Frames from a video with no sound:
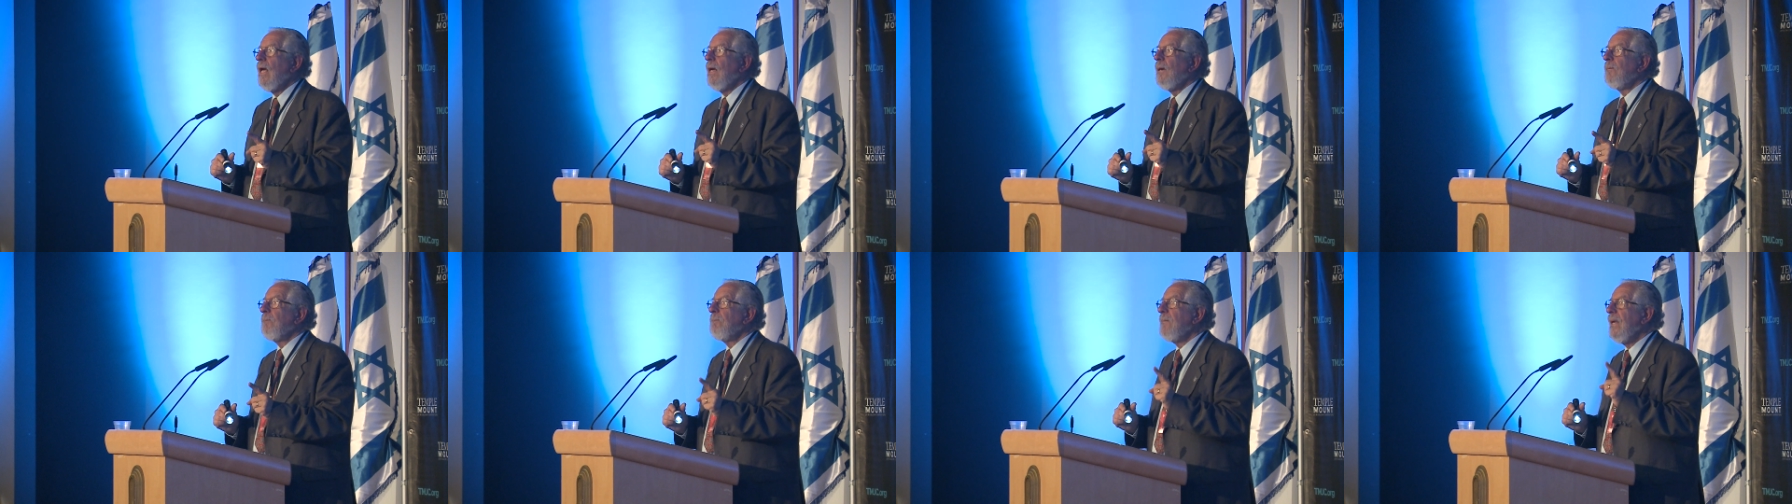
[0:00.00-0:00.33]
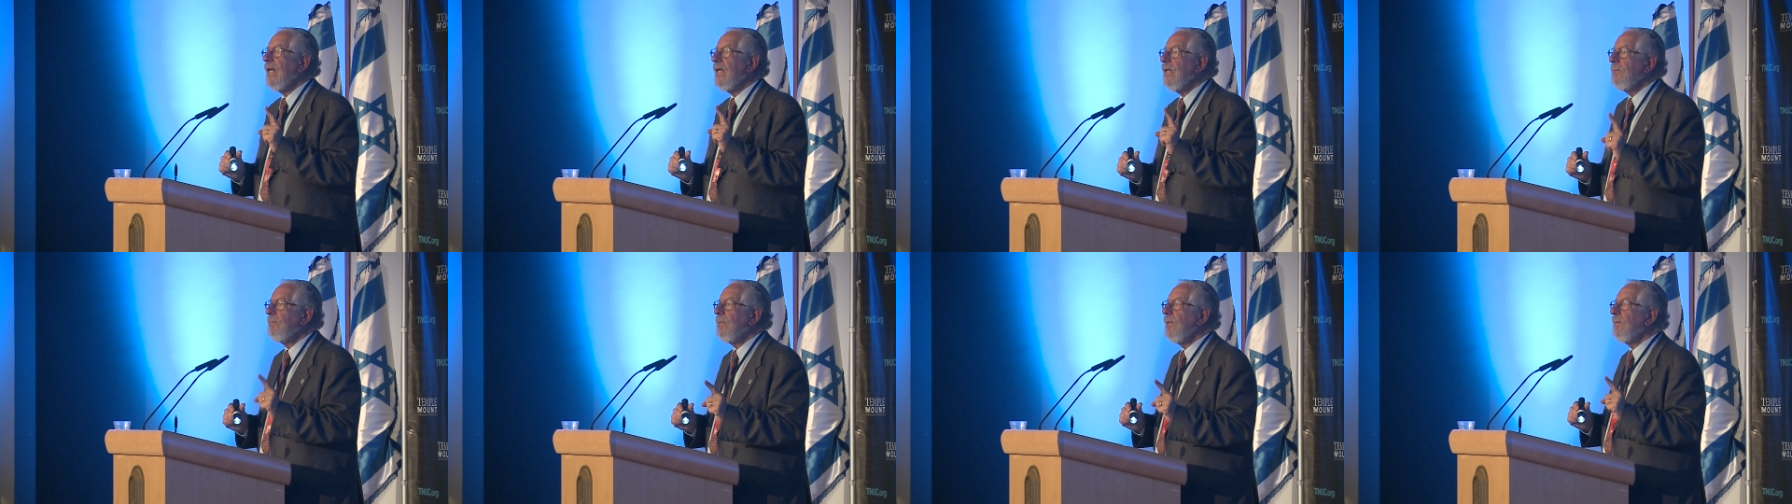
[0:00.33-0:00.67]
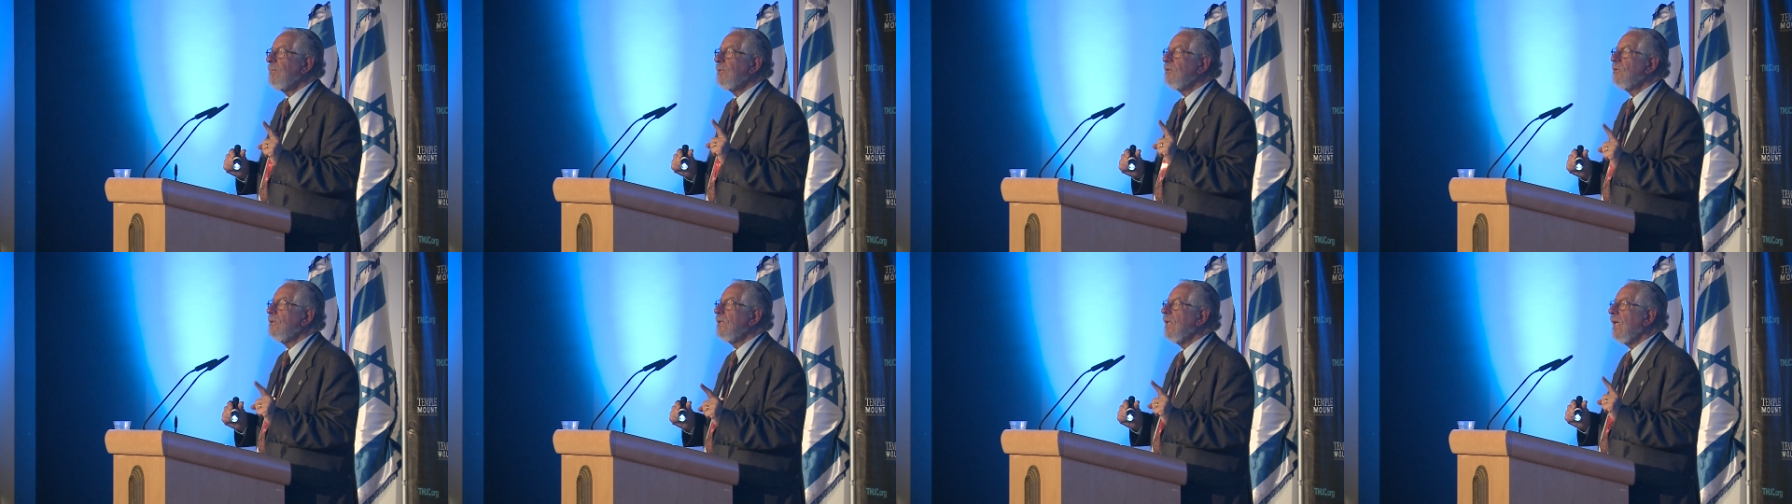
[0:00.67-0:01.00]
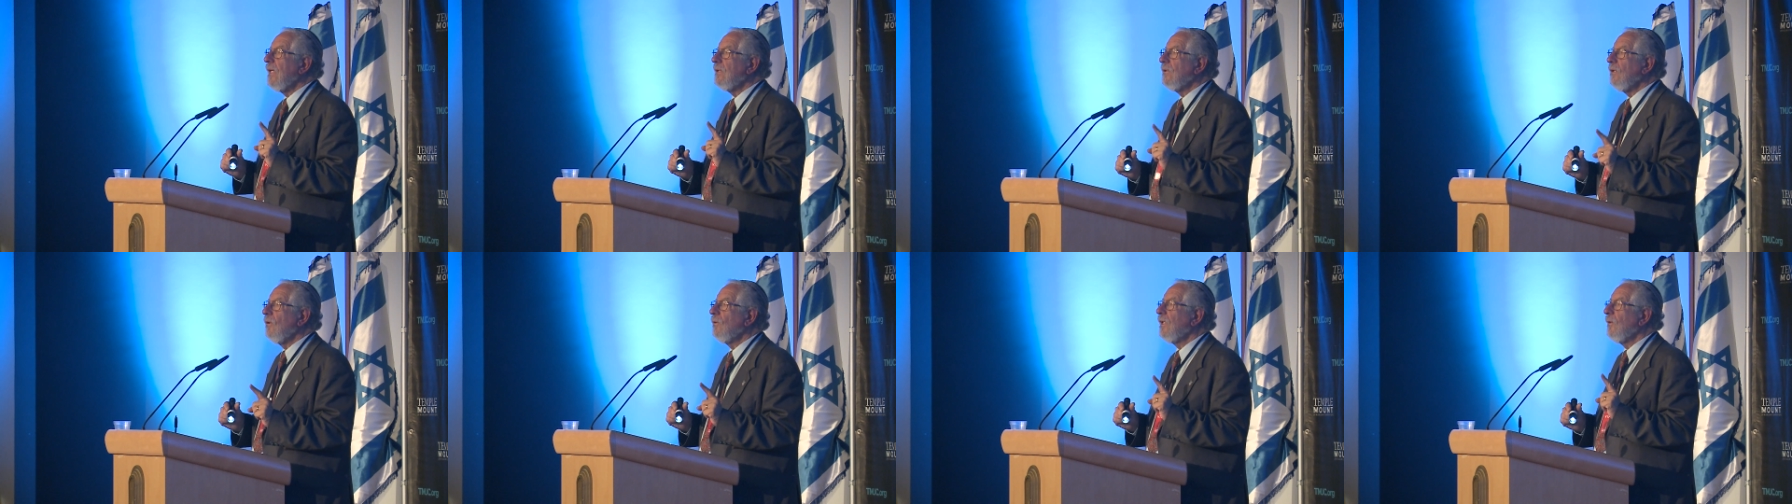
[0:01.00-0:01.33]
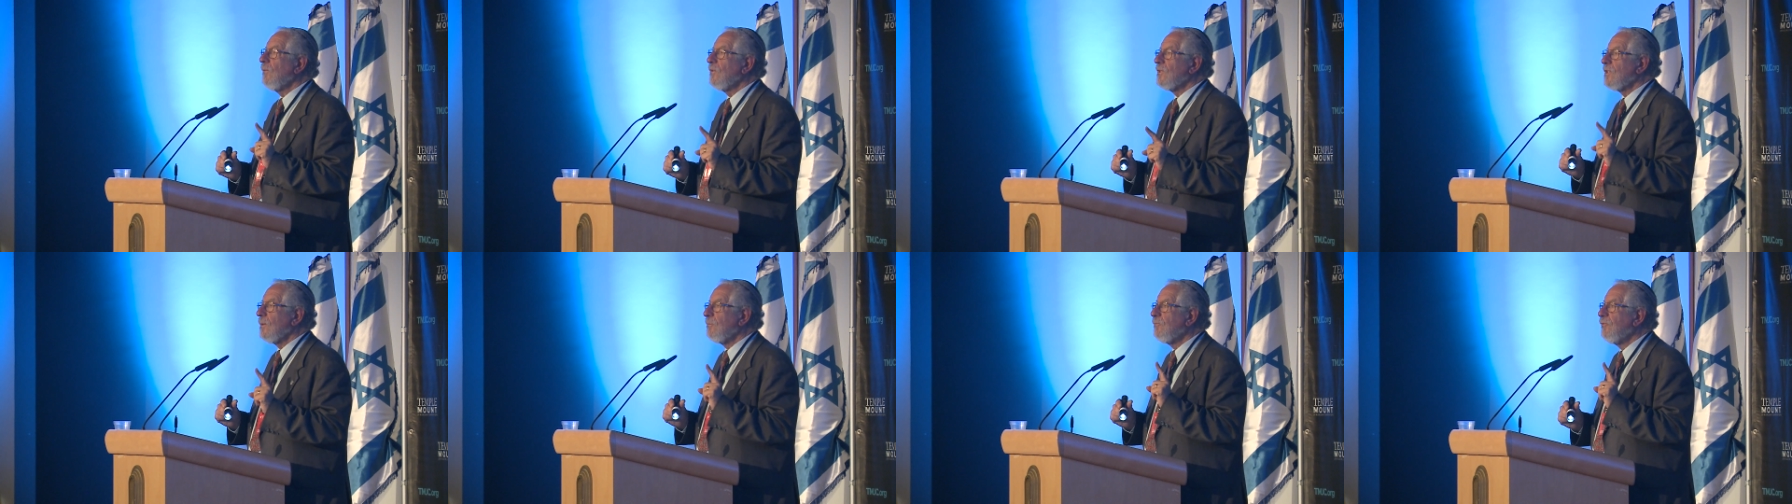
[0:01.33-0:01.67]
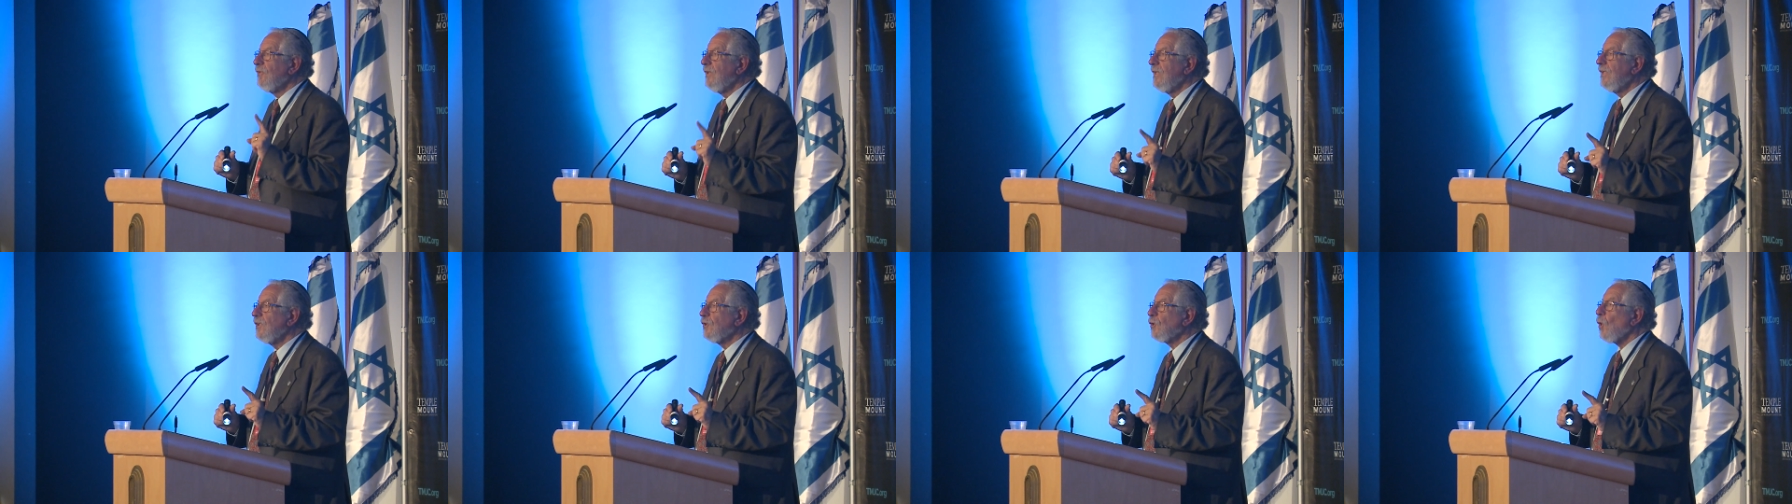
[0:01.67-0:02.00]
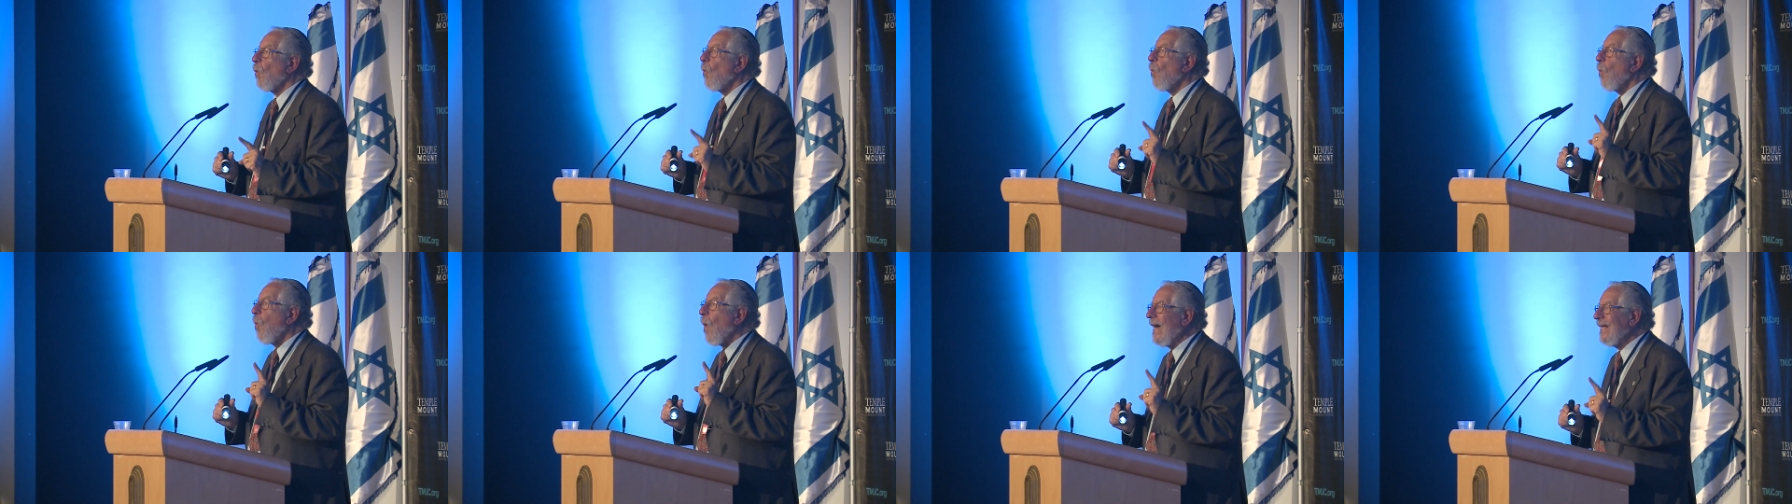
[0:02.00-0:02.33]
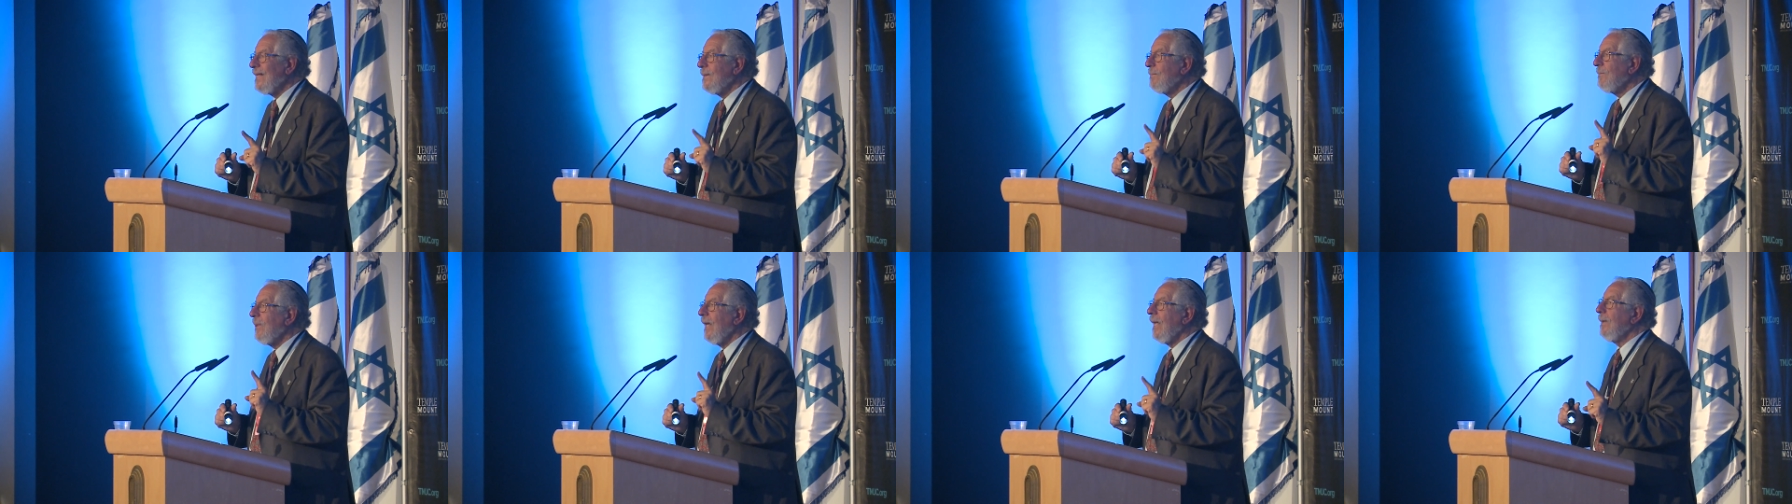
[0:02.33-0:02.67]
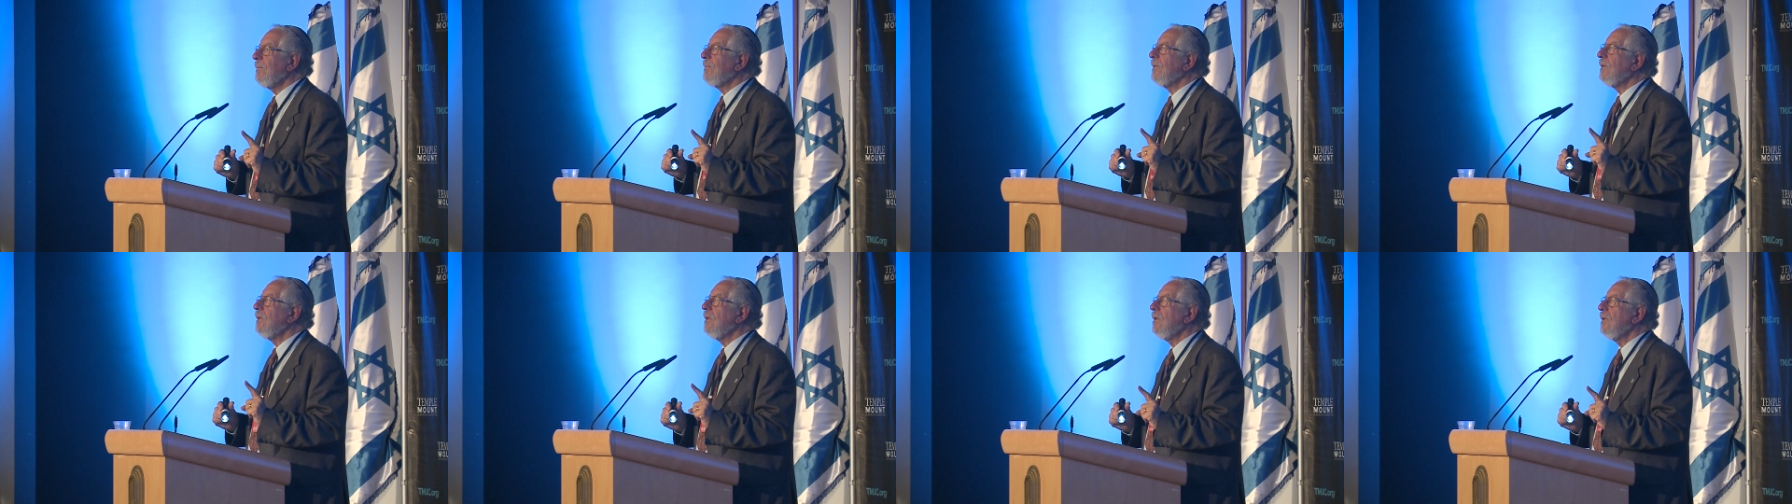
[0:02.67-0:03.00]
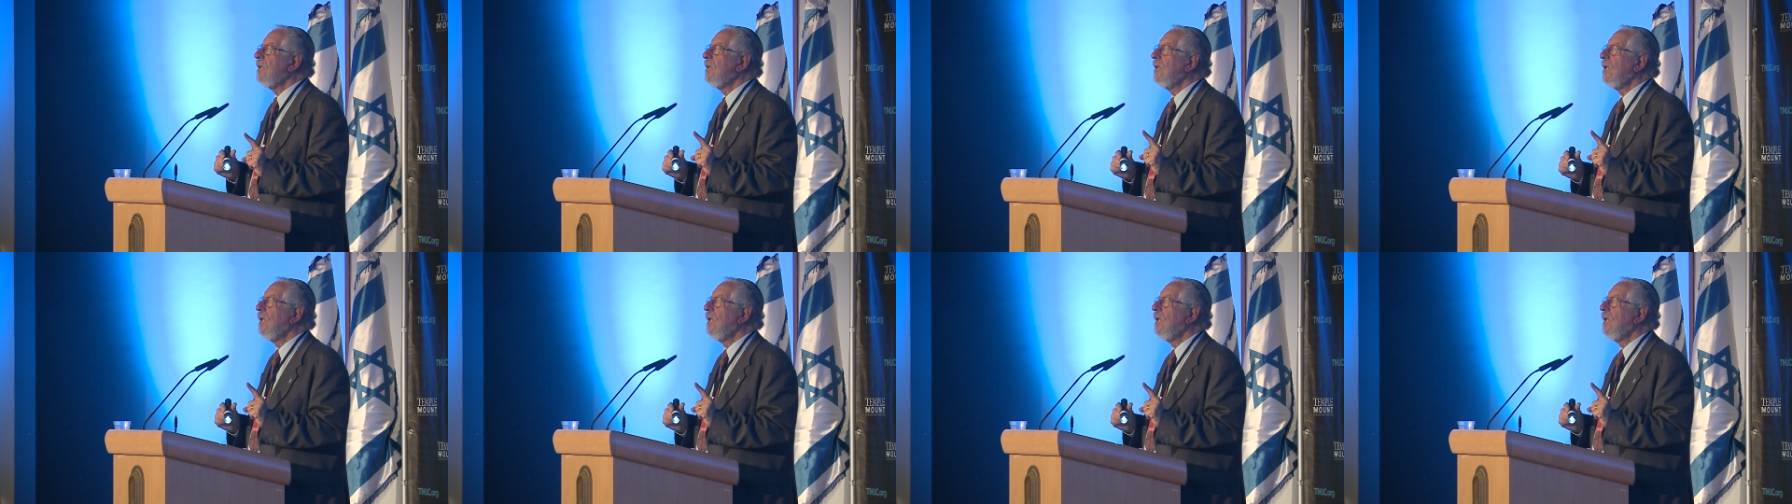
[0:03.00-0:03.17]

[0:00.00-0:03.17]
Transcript: Many people do not know there was a British white paper